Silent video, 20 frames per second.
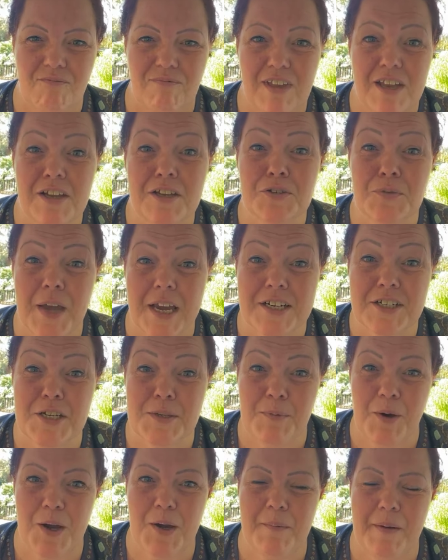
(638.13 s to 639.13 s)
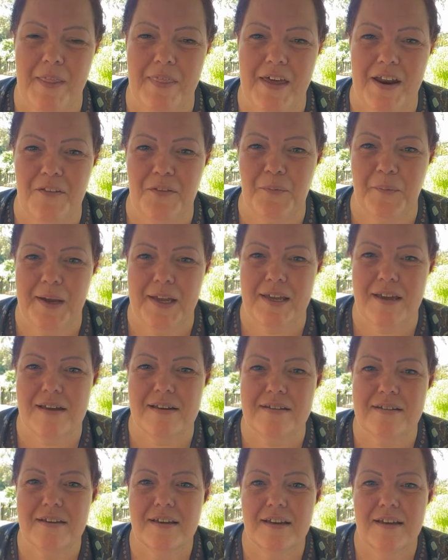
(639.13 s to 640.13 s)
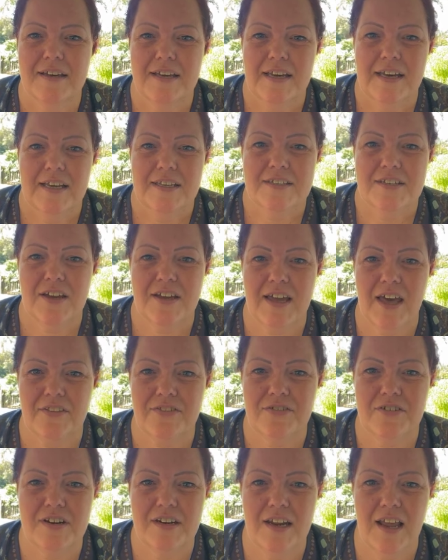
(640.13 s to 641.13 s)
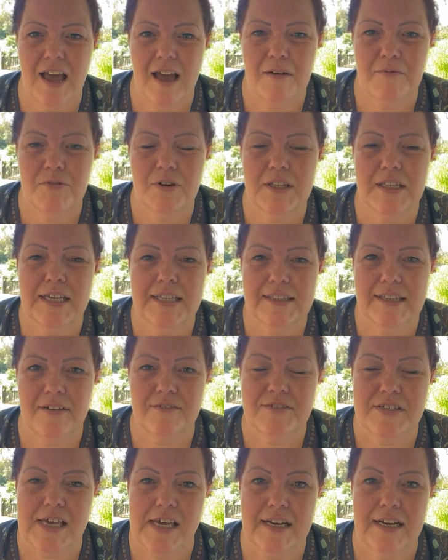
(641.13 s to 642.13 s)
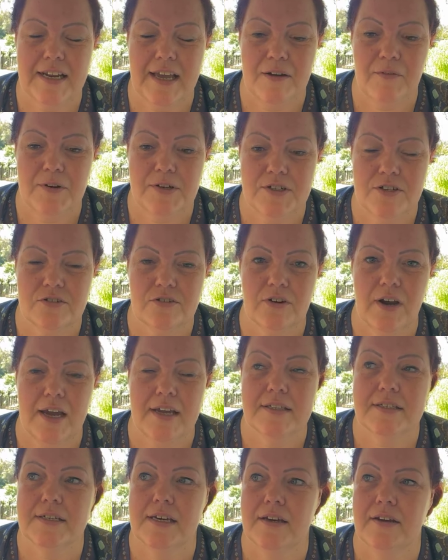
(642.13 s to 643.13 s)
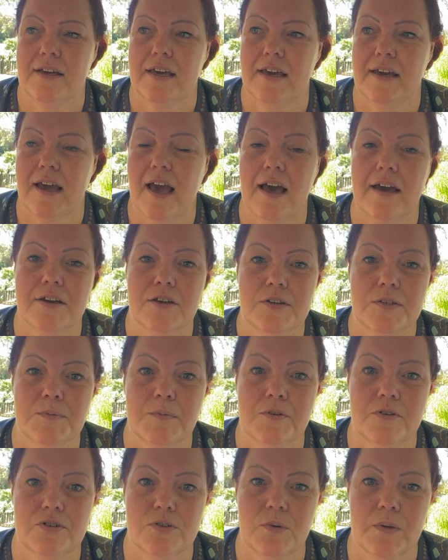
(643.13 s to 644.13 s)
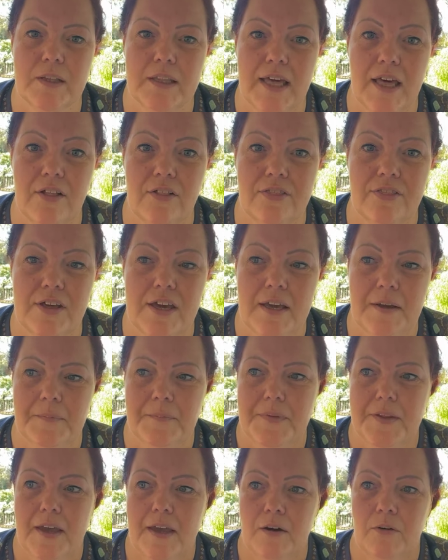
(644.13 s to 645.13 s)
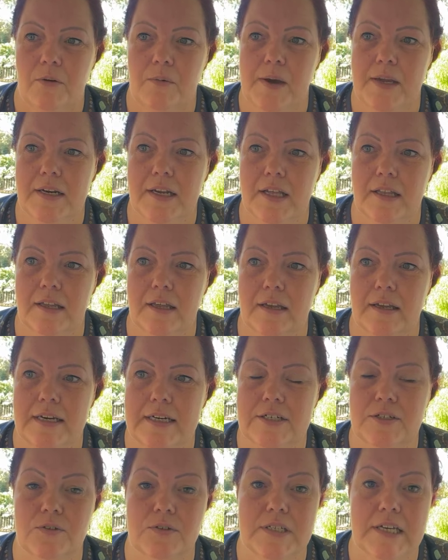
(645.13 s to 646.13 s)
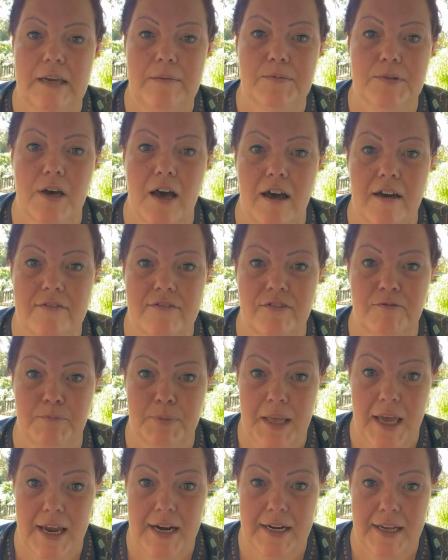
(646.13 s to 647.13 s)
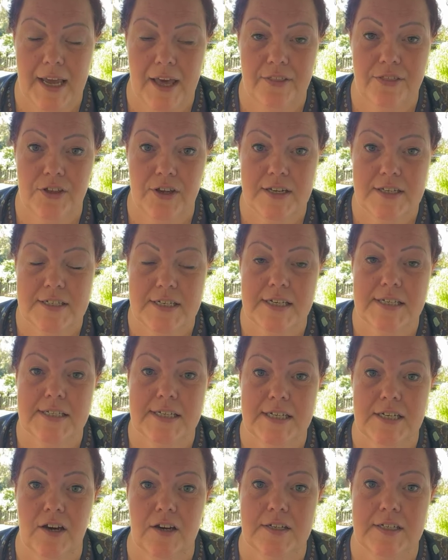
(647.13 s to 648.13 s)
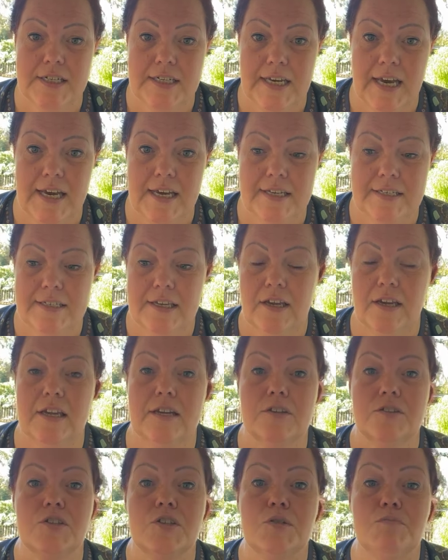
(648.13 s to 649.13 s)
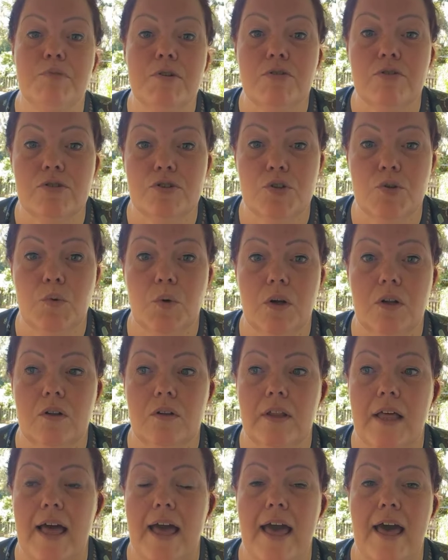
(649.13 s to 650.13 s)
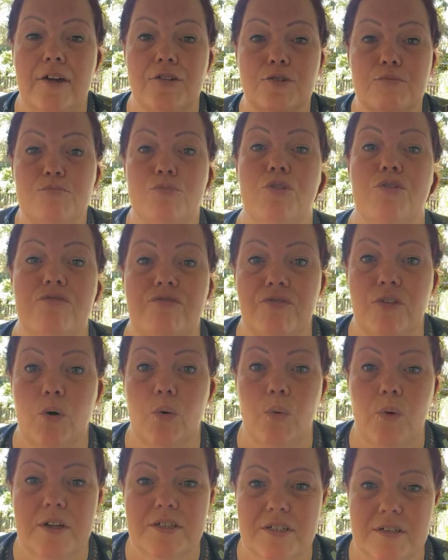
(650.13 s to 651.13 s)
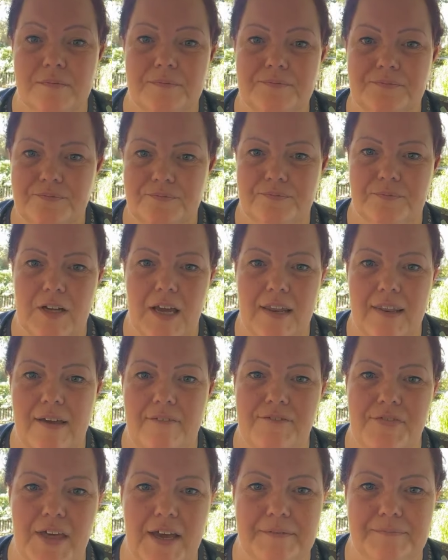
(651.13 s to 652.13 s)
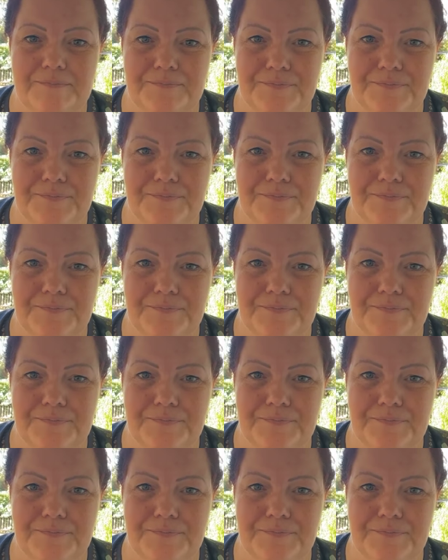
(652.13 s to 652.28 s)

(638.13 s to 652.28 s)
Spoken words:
Because we actually spoke about that on the weekend. So Catherine, I'm really in love Saturday, which is great. So yeah, are you spiritually healthy? We went into a deep dive of planning our 30, 60, 90 days in a spiritual how to move forward. I love that.